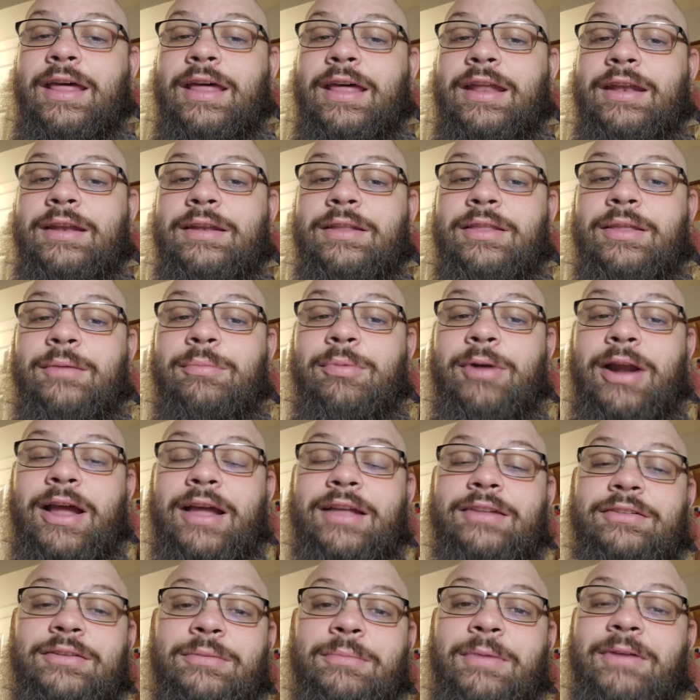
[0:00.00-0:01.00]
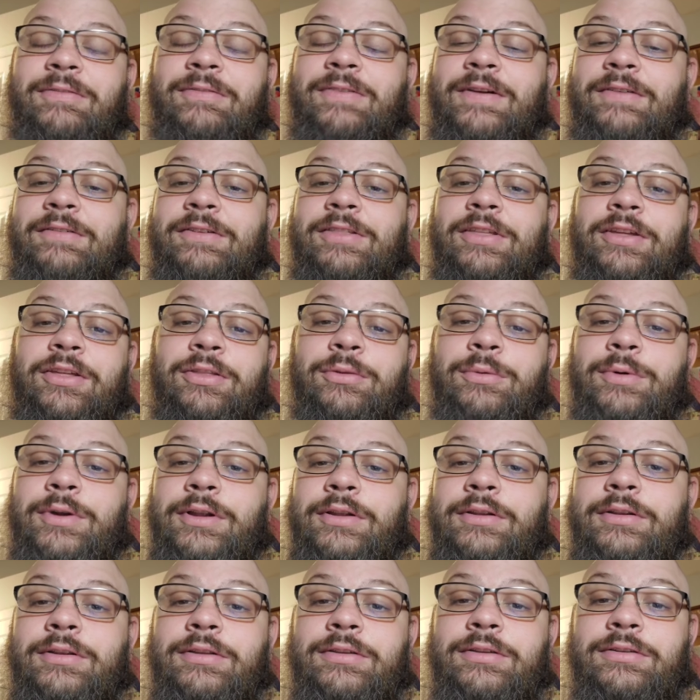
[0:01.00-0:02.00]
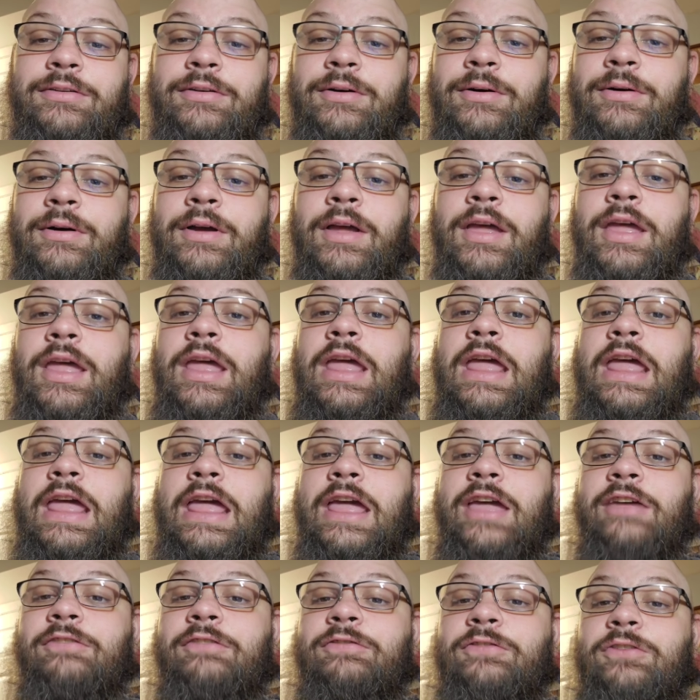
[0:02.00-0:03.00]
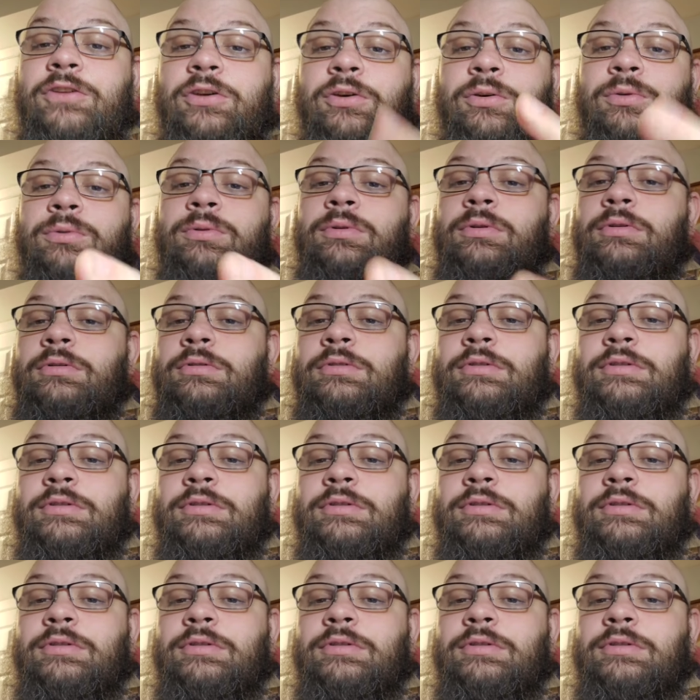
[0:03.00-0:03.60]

and the brackets are my favorite thing in the world. So, if you,